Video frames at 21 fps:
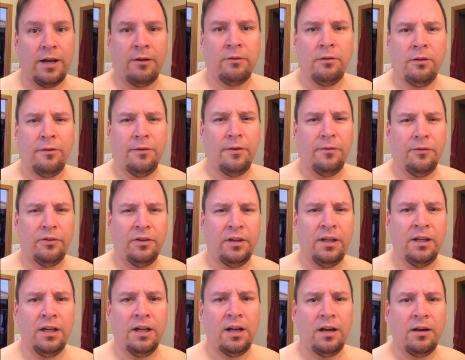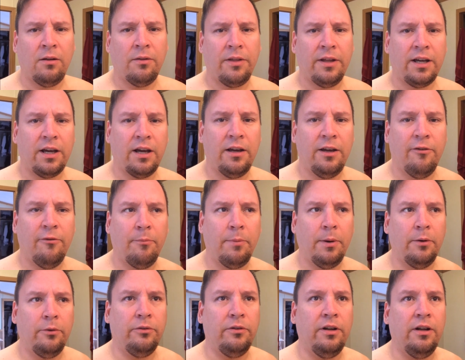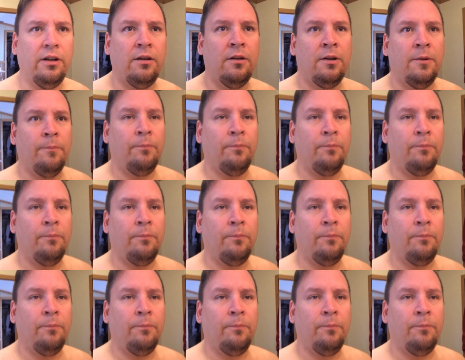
I don't know if you've seen it. I don't think I even posted it.